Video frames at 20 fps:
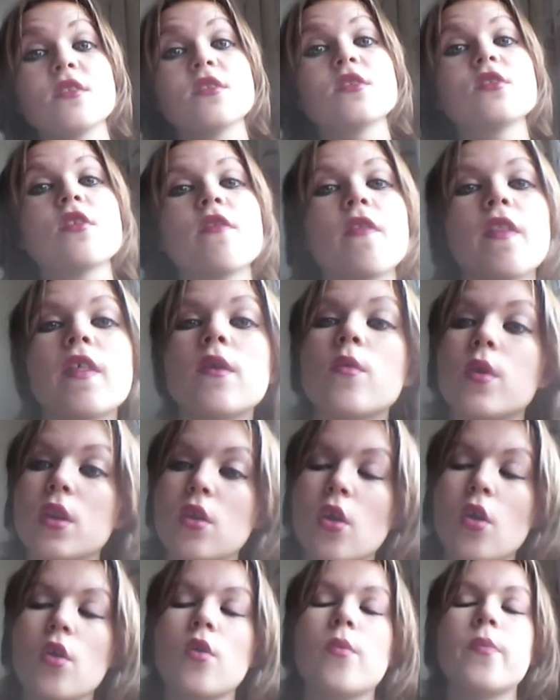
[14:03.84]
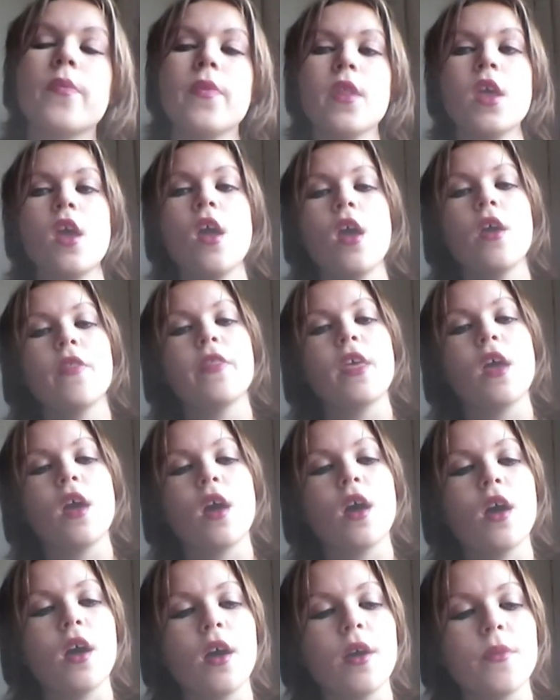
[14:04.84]
so then they went home.
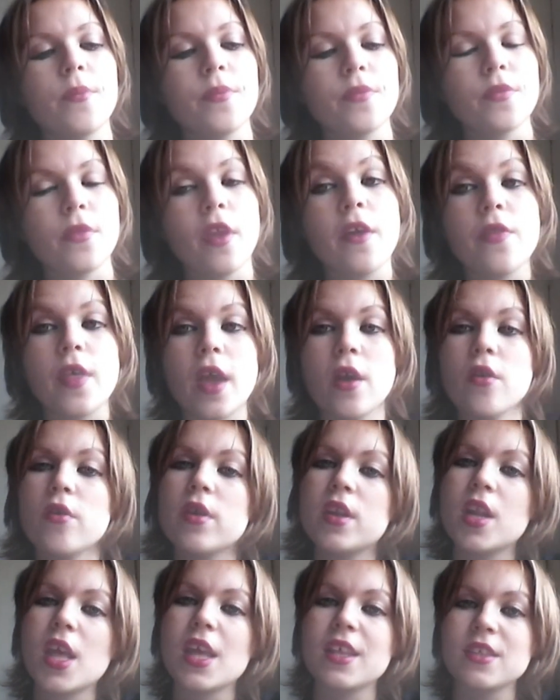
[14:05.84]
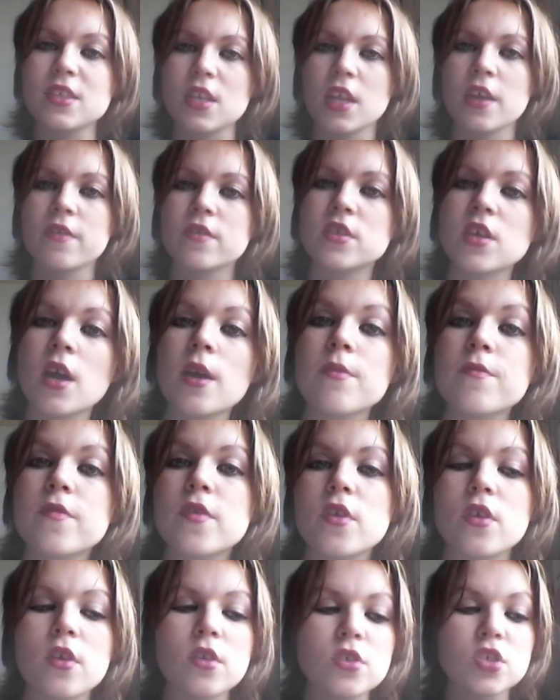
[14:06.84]
They were in Italy at the time for
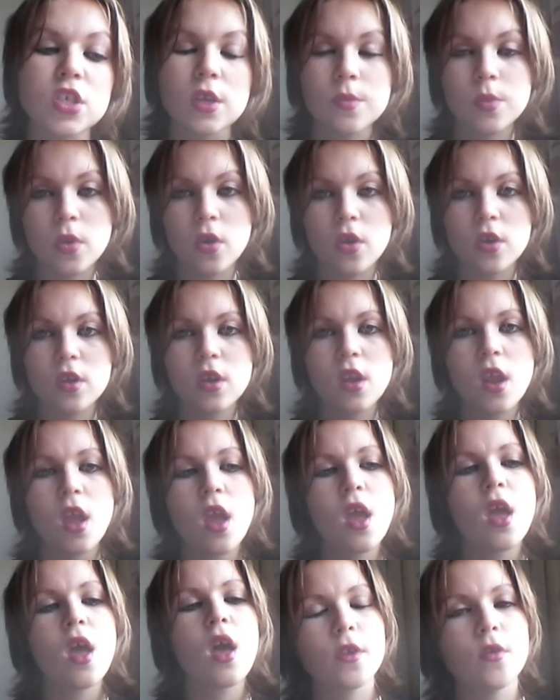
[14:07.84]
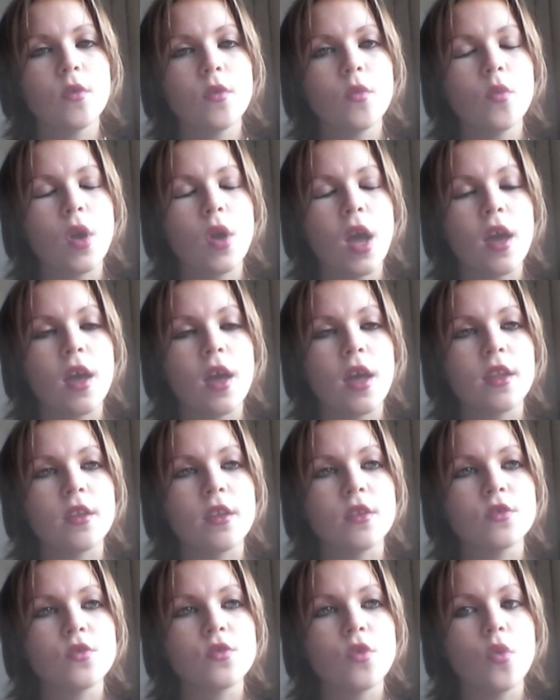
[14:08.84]
GibCon,
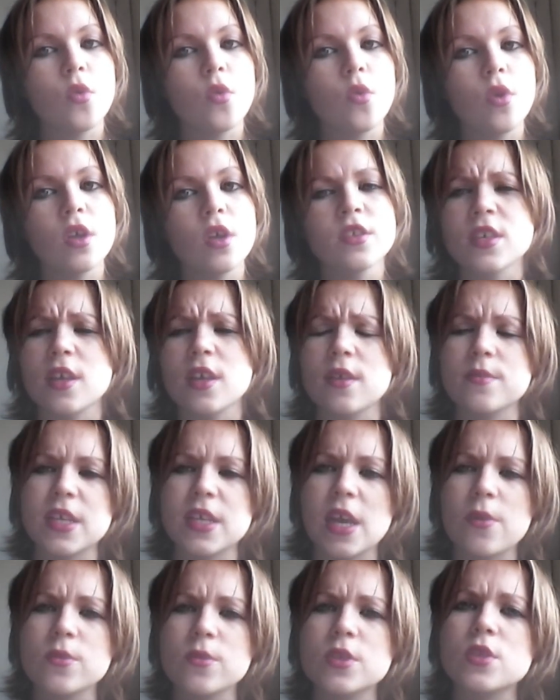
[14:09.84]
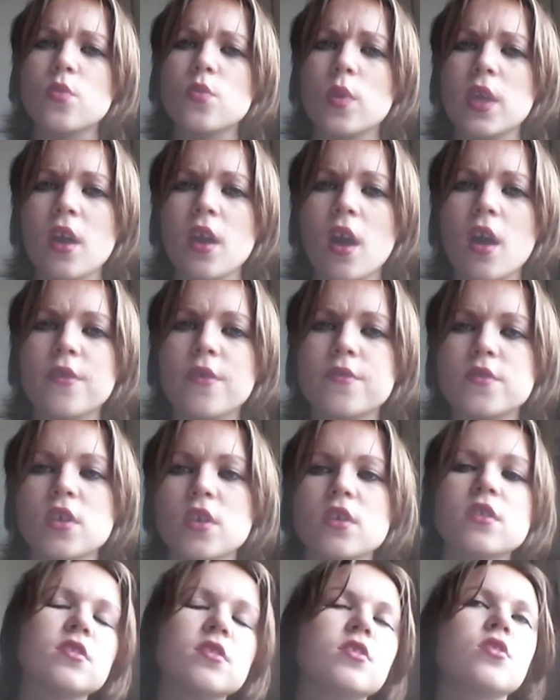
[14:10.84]
and Asylum 10 was the week after,
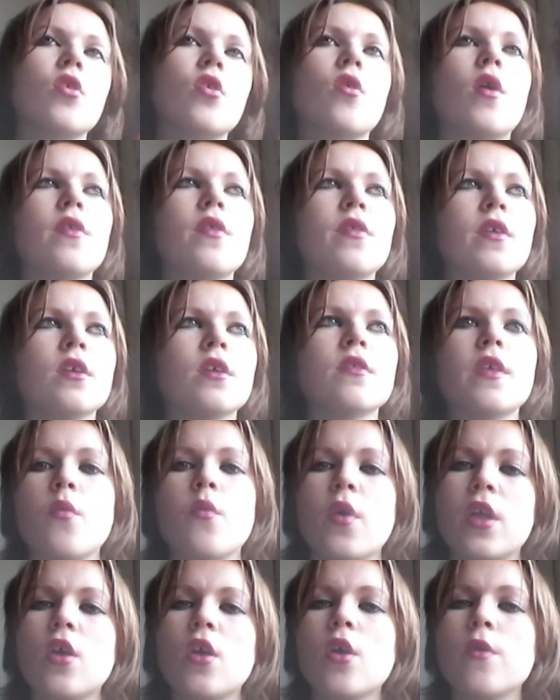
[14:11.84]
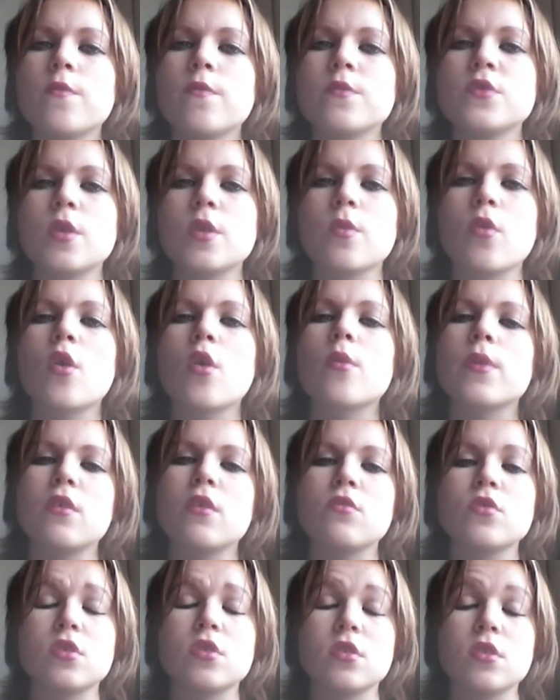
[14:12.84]
and so I think they went home from GibCon,
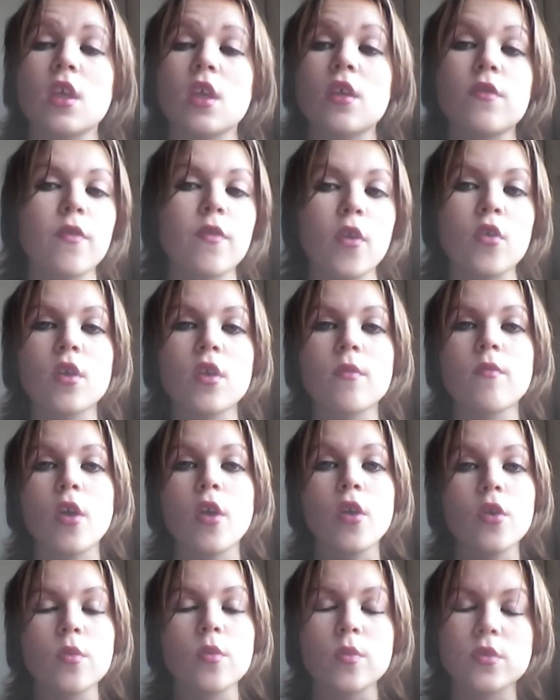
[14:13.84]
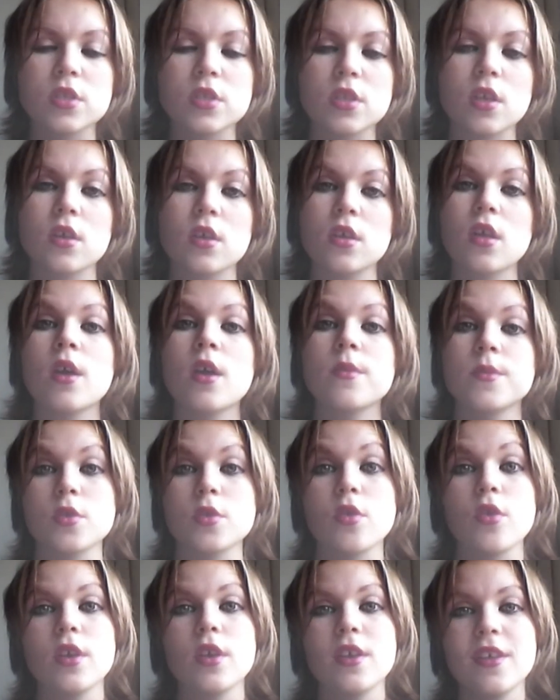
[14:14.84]
they phoned up Rogue and were just like, I'm
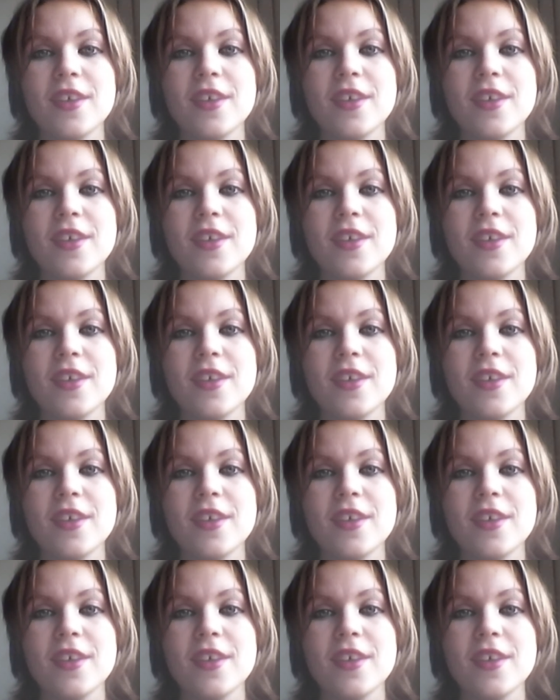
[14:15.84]
sorry,